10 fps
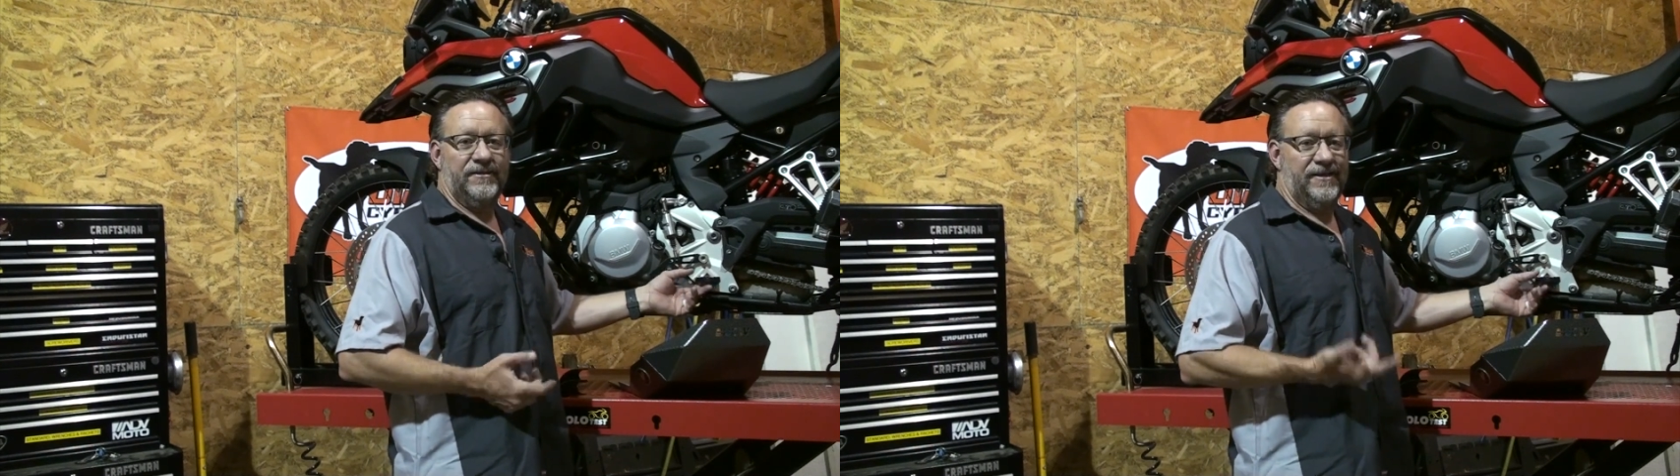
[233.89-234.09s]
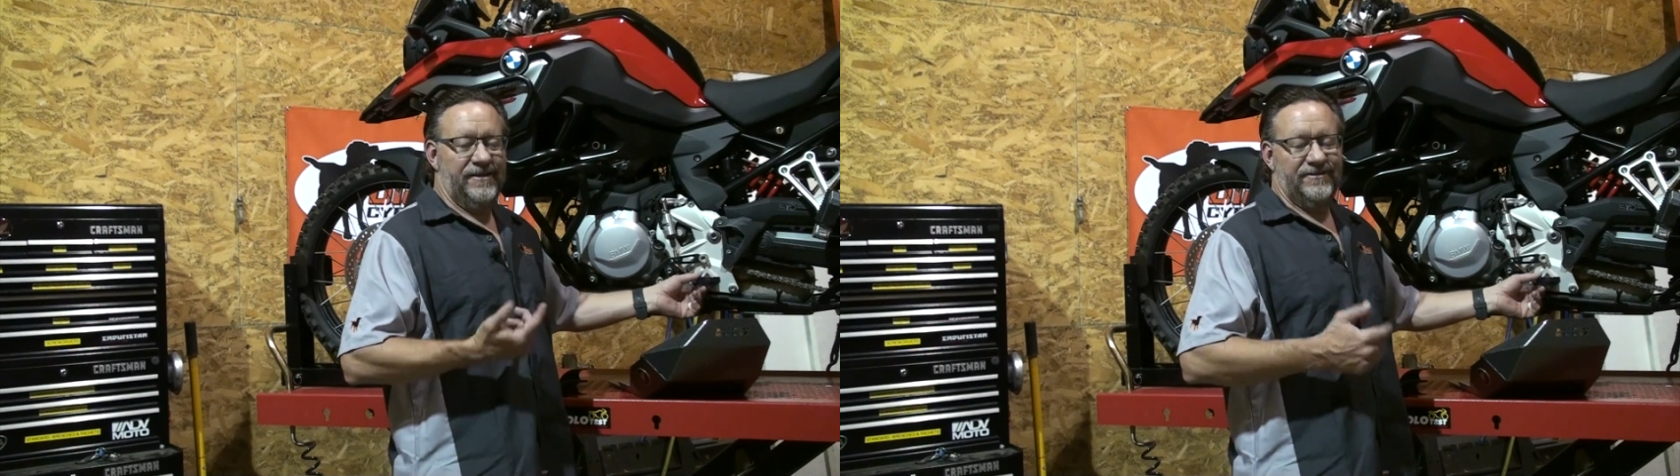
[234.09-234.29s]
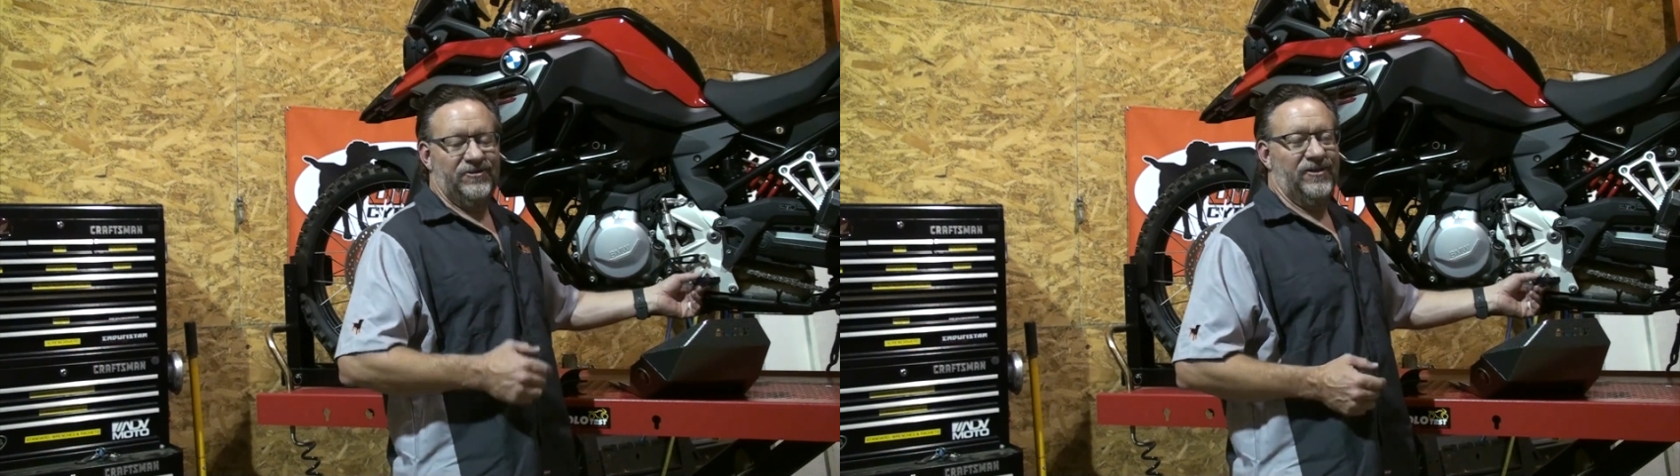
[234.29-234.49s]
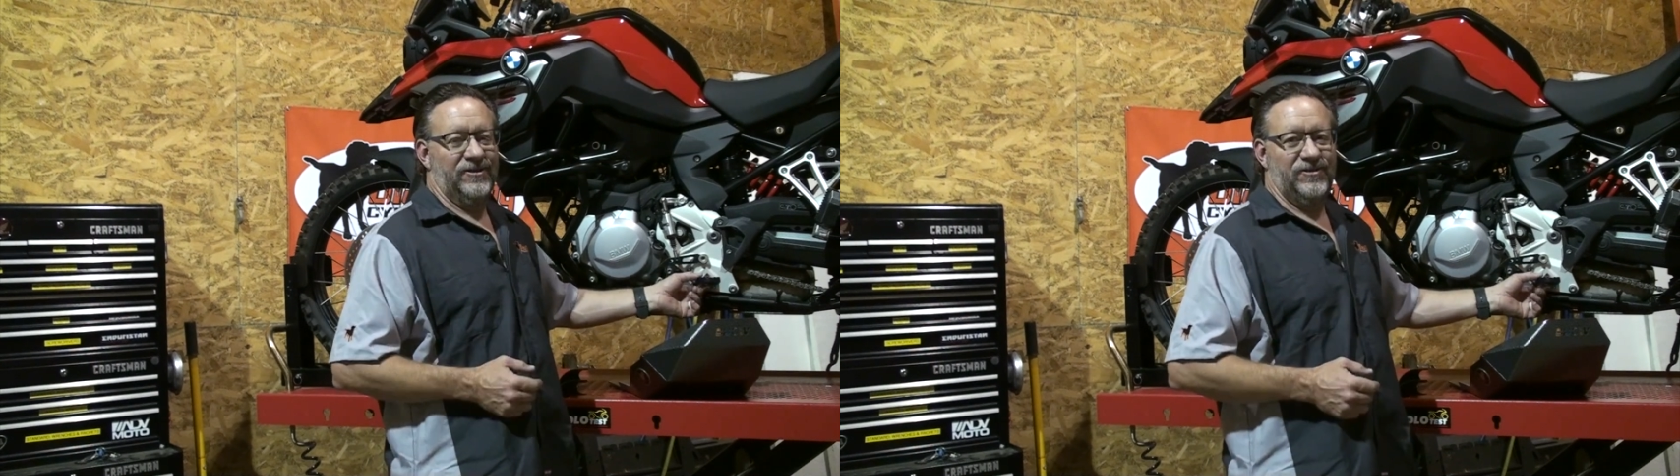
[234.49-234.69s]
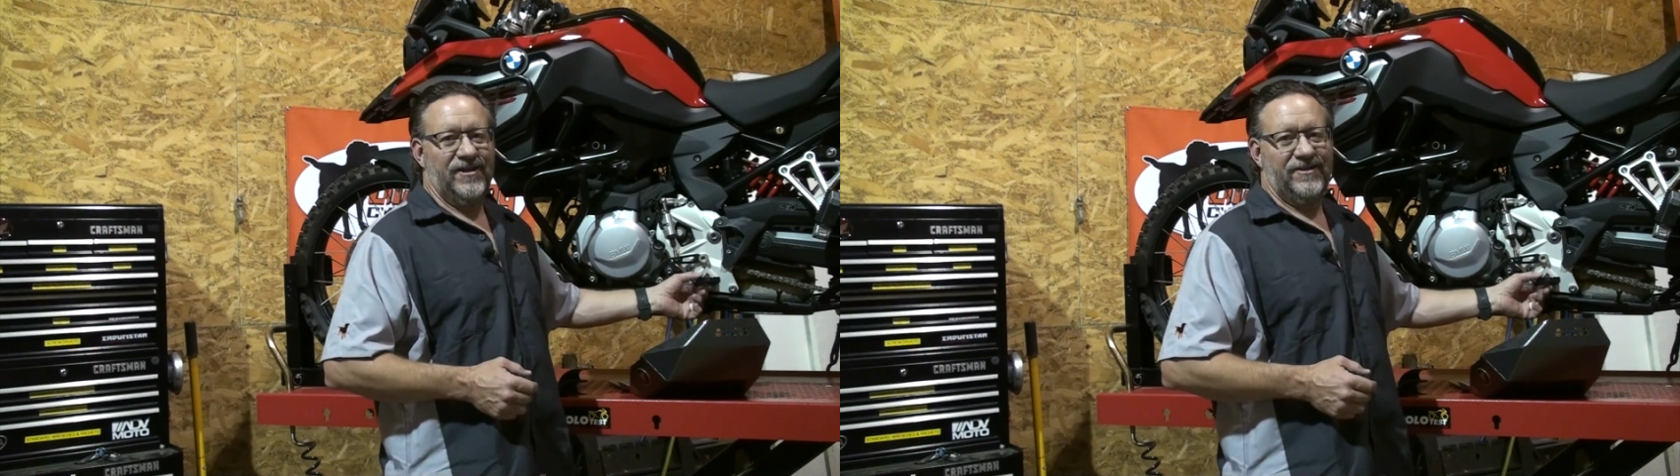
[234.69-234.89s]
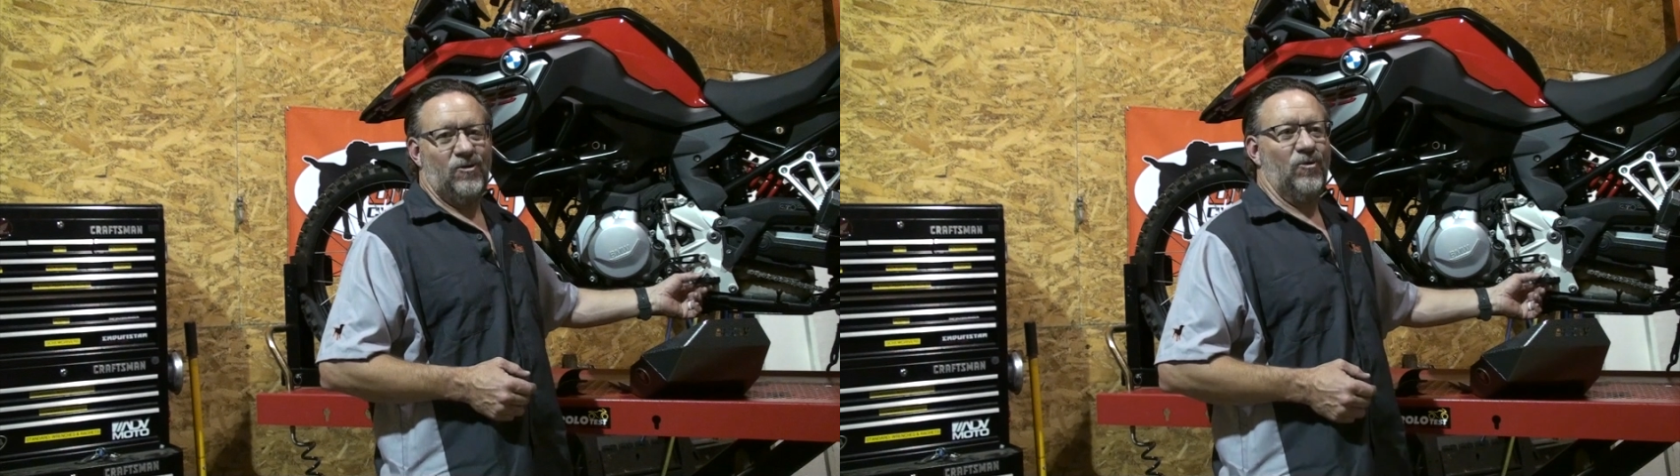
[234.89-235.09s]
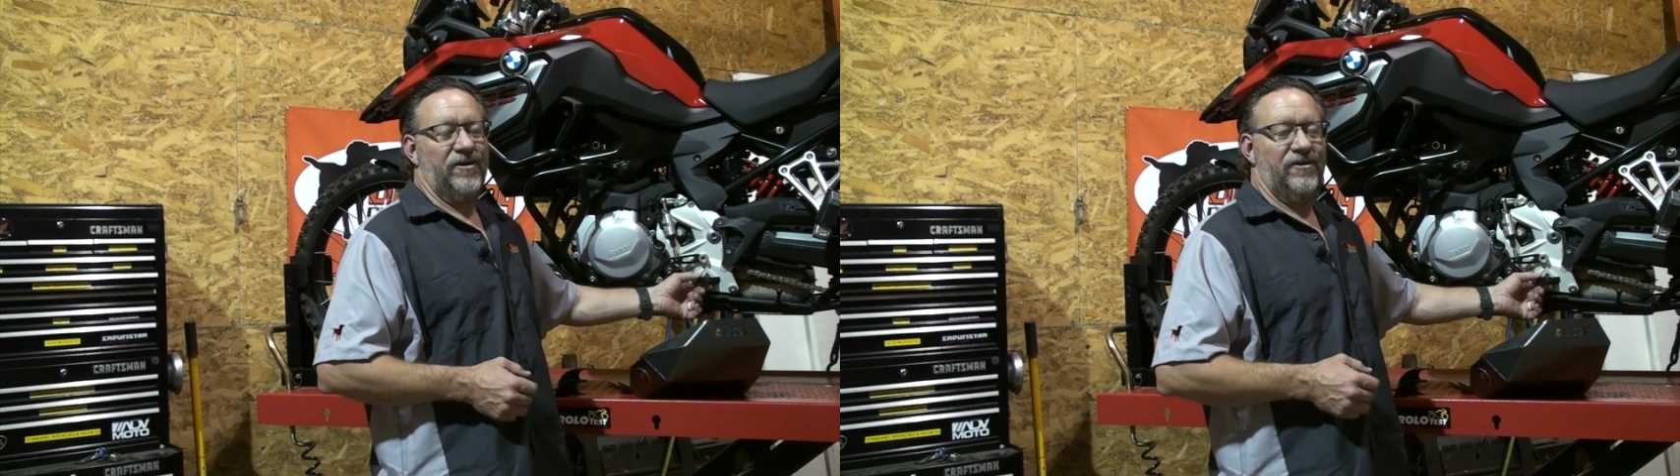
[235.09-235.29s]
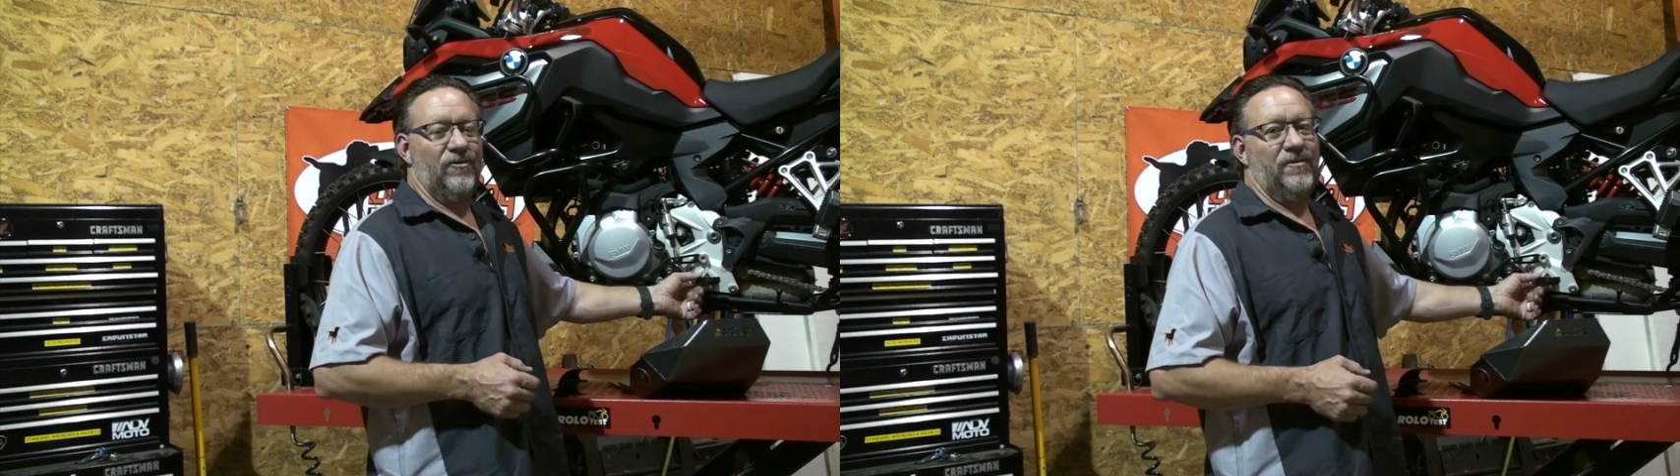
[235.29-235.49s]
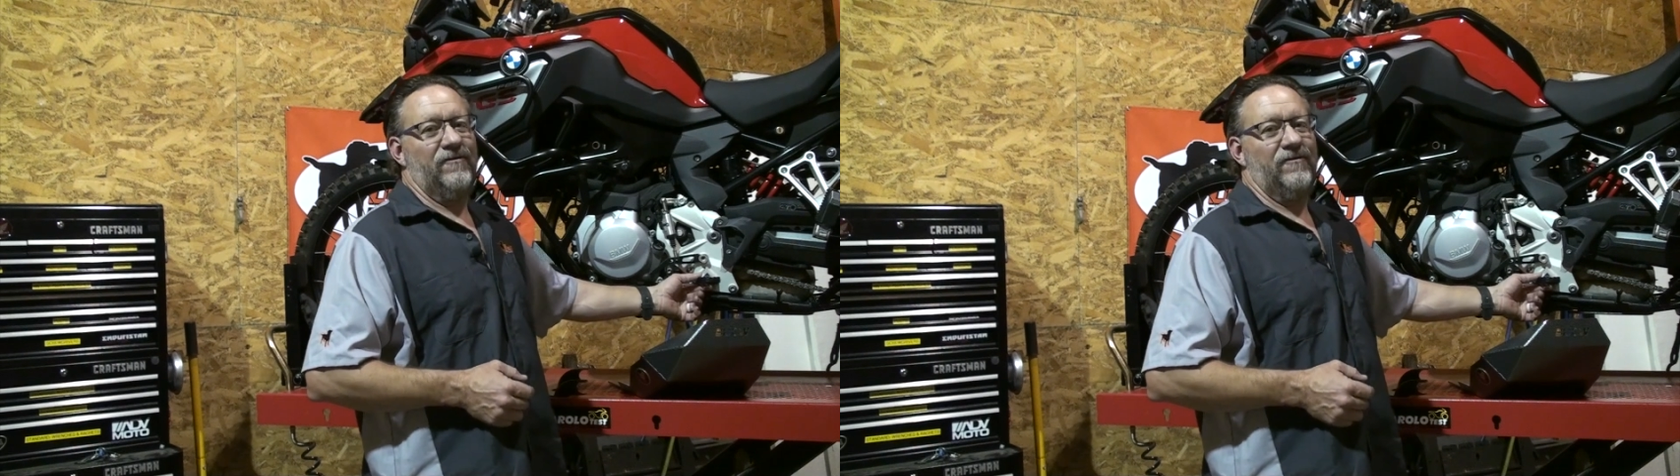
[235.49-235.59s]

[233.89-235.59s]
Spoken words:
so you can get to that cold adult